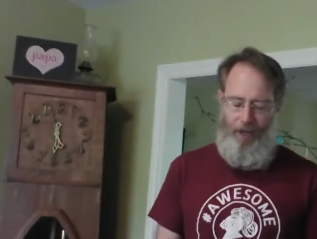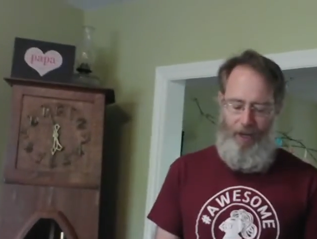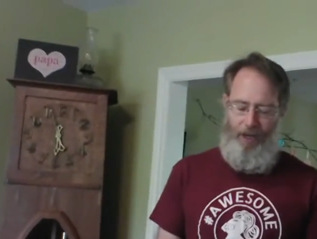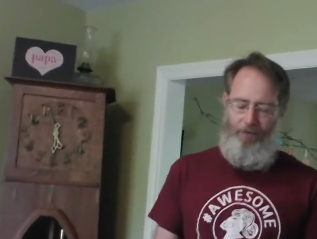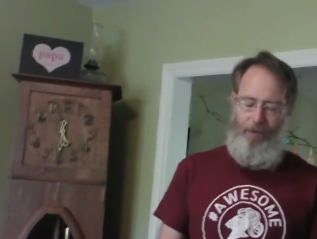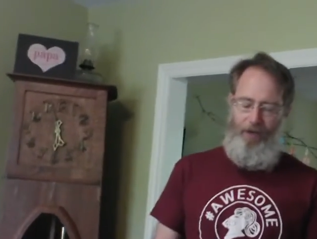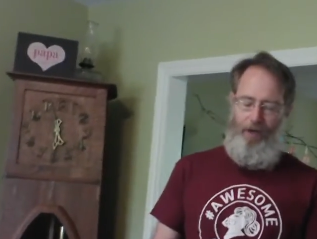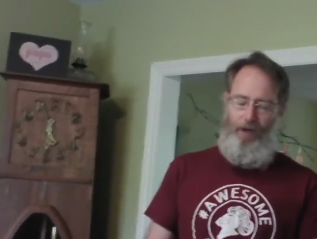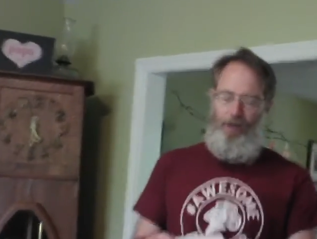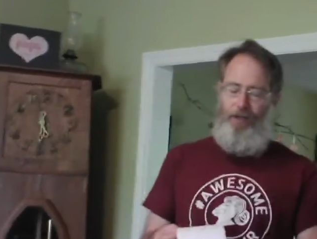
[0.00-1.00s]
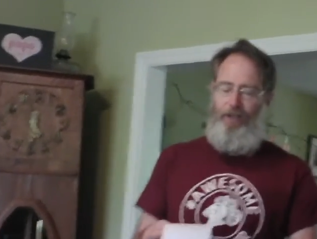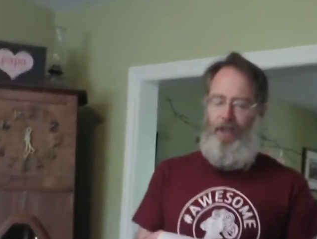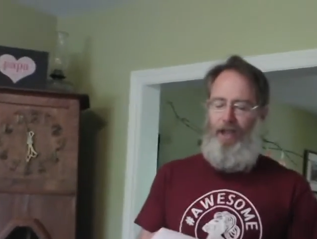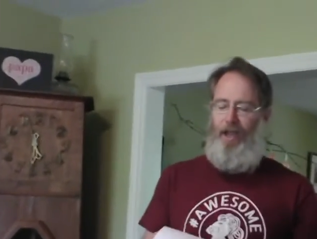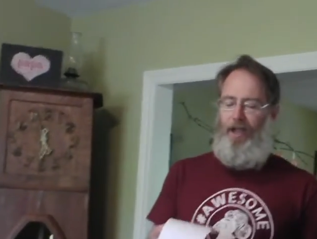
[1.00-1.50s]
have here is I
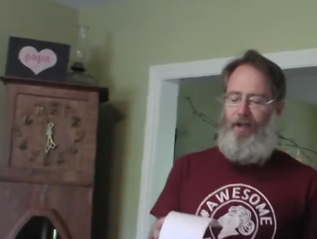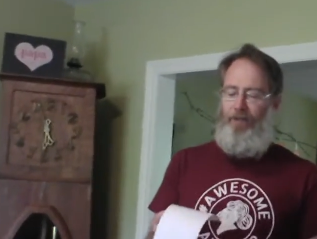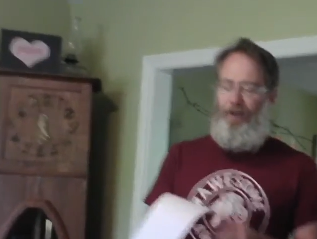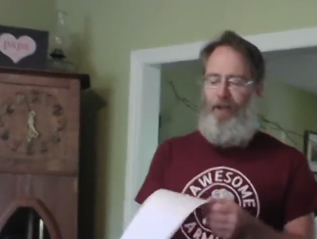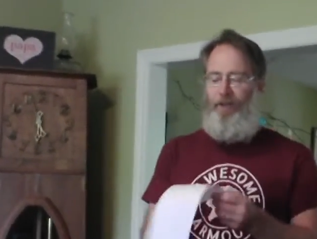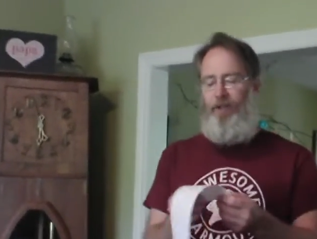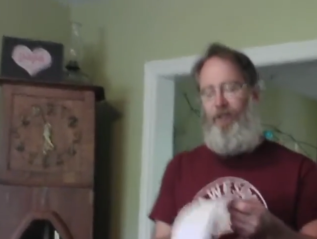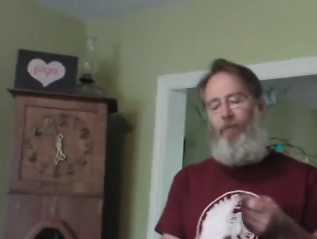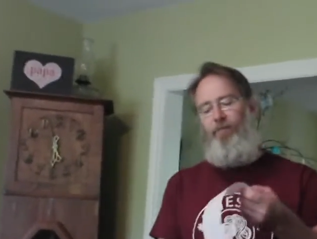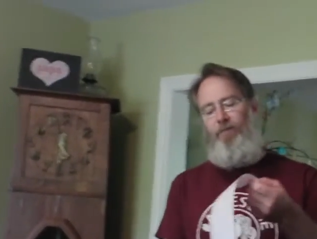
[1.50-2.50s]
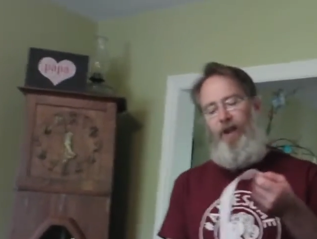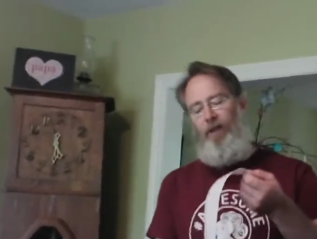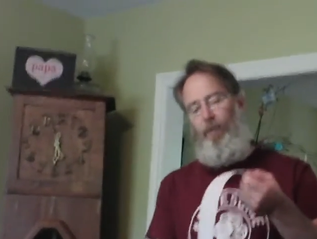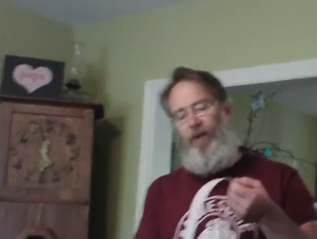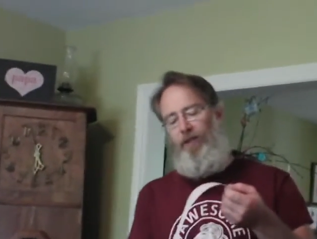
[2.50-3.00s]
have just a
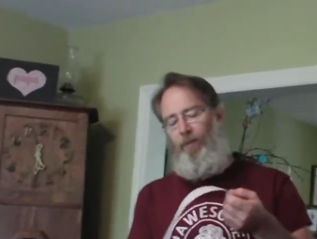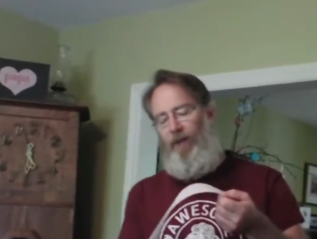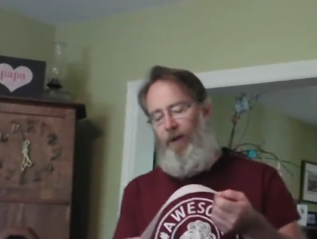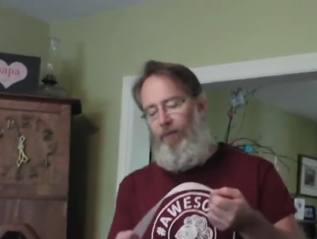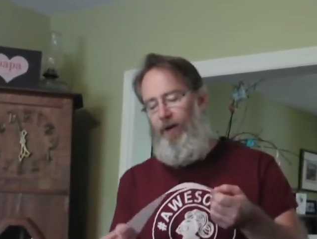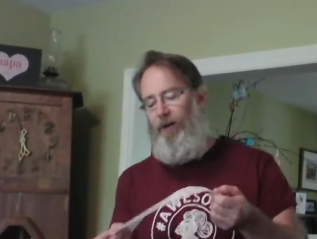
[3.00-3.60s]
regular piece of paper.